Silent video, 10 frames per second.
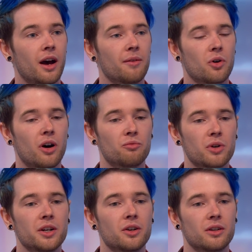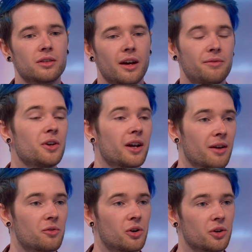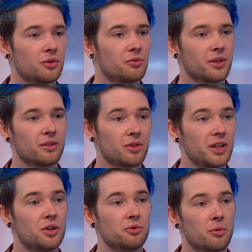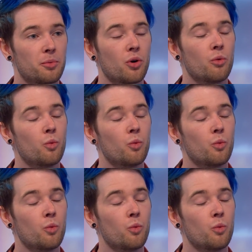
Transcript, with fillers: I've got a really good, I feel like I've got a good, re really good rapport